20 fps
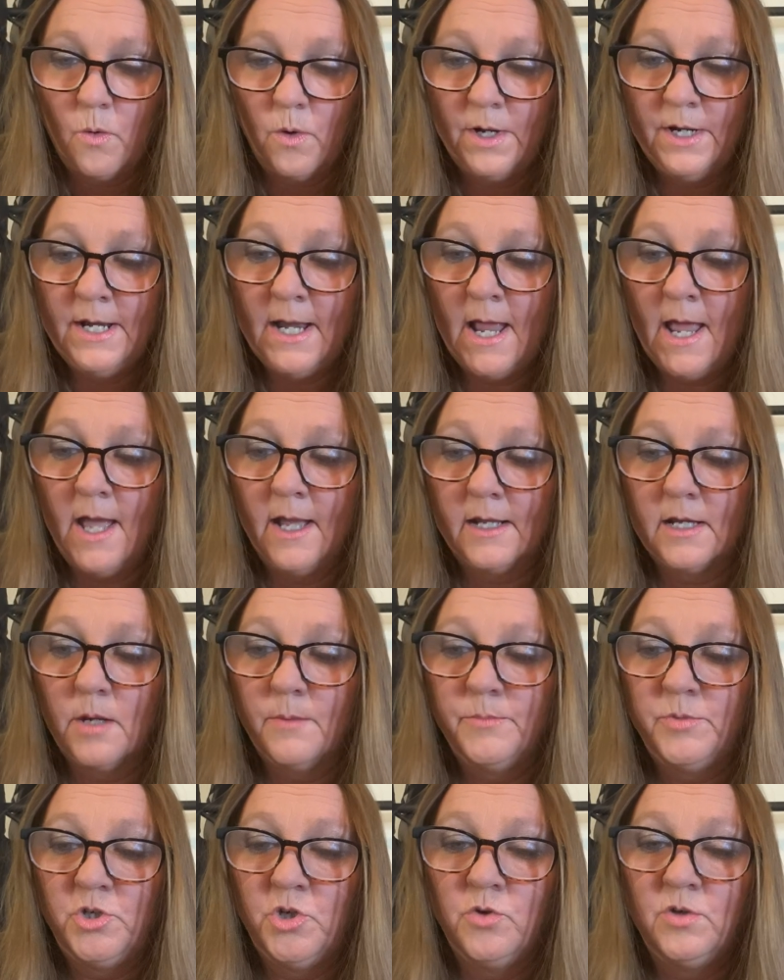neck
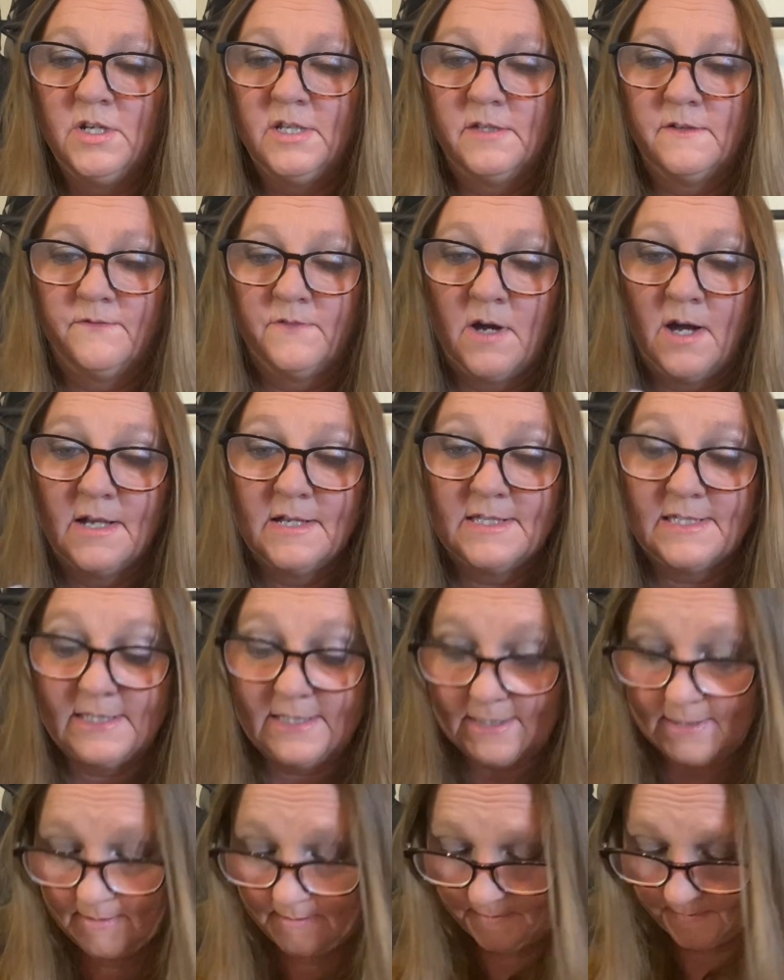beauty device.